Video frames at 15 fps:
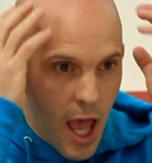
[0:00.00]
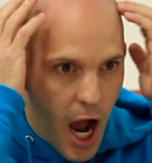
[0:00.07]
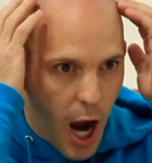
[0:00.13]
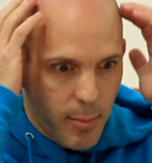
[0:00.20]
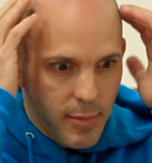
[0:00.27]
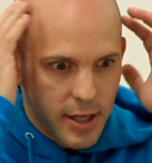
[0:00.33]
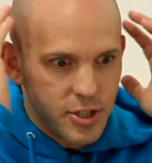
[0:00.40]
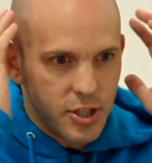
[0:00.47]

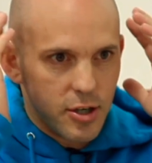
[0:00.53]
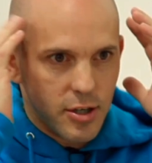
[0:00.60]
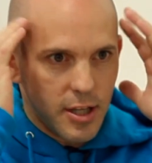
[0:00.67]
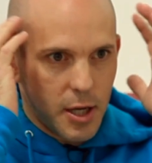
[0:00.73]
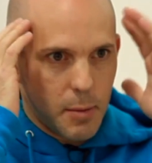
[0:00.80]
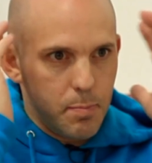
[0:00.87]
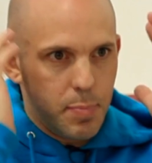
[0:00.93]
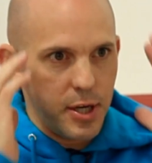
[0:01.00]
I'm like starting
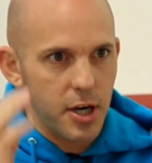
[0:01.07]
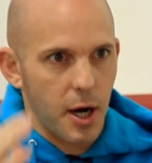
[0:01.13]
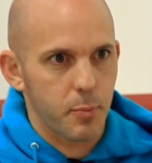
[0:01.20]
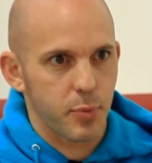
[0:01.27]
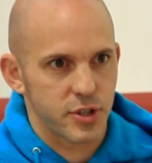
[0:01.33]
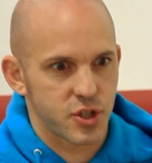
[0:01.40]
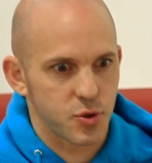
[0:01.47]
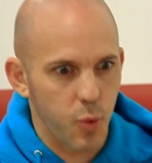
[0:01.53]
to beat up
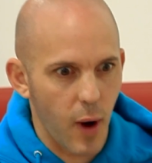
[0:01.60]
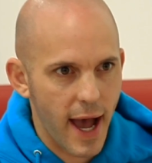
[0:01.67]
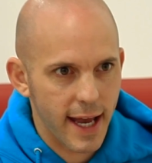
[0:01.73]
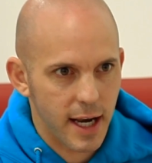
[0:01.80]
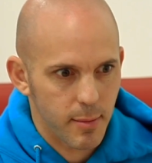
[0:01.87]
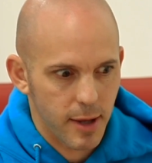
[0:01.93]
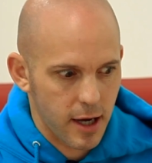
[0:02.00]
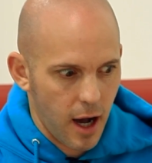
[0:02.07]
with sweat.
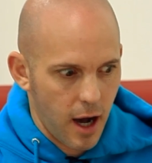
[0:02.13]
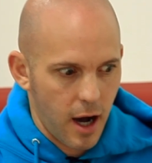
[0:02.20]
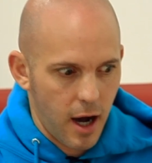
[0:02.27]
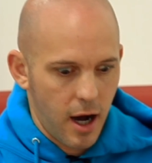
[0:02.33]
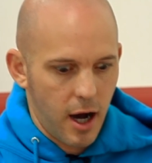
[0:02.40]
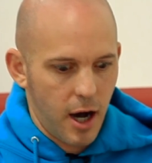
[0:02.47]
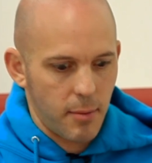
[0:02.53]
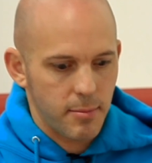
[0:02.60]
I'm like,
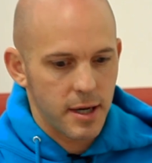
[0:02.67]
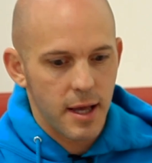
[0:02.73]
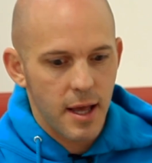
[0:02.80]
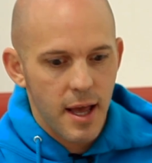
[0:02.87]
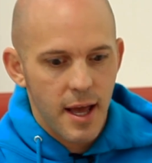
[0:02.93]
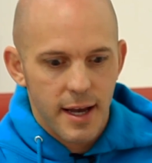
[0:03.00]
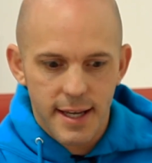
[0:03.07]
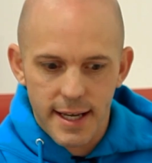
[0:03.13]

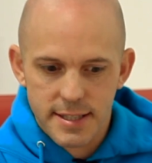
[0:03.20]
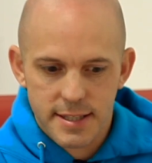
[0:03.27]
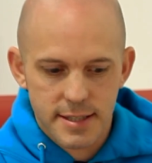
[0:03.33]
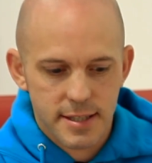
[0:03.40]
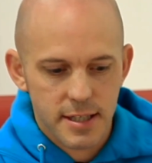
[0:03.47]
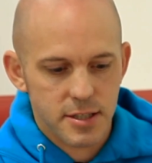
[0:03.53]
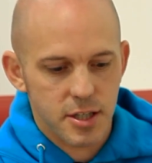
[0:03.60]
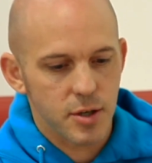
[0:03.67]
yes,
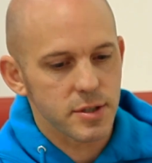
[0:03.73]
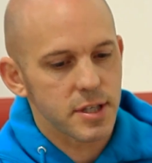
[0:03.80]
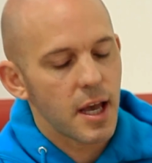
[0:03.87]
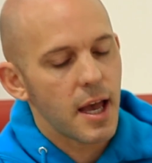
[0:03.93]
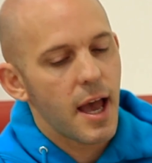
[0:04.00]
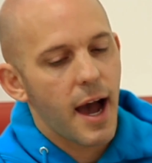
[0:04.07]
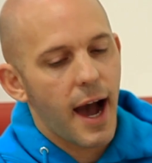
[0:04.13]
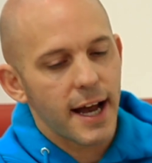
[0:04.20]
this is. He goes,
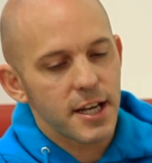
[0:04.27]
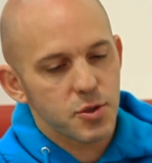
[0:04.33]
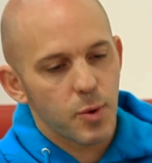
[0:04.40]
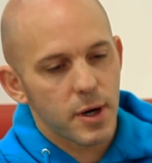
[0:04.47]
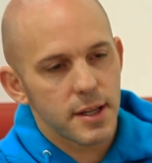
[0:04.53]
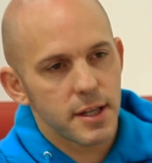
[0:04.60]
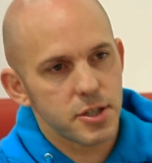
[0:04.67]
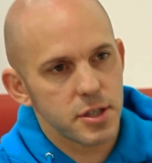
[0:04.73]
I just
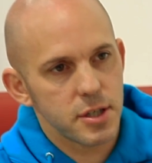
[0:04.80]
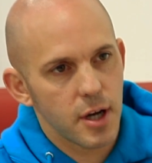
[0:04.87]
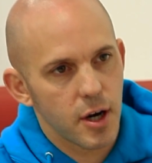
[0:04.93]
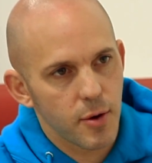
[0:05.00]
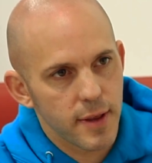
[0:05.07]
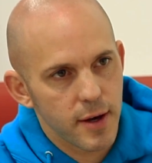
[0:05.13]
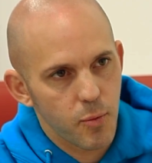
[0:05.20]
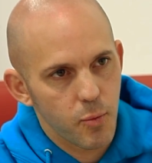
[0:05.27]
want to let you
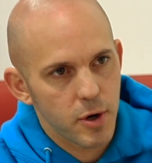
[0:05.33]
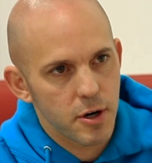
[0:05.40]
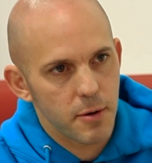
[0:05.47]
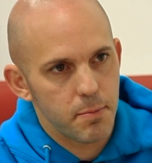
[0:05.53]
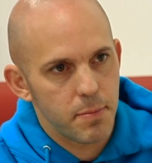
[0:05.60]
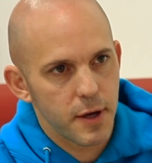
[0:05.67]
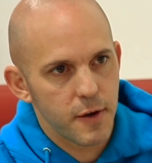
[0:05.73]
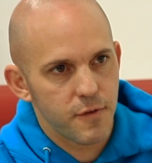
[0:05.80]
know that we're
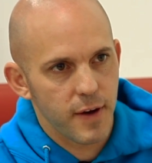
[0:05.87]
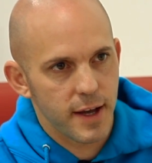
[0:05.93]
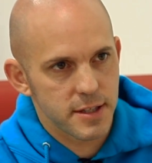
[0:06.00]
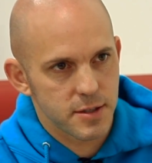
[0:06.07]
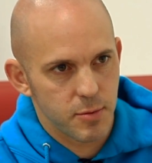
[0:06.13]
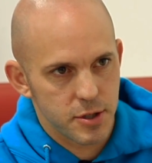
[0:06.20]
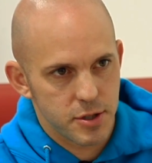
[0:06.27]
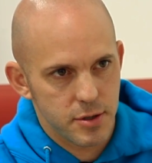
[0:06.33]
big fans
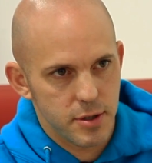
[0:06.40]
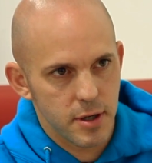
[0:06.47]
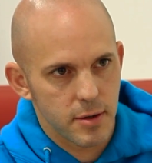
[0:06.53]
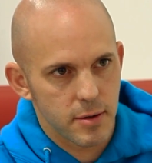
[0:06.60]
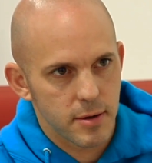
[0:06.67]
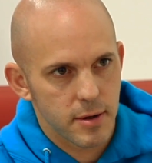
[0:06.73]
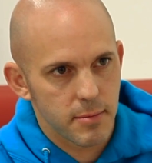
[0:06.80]
of what you do.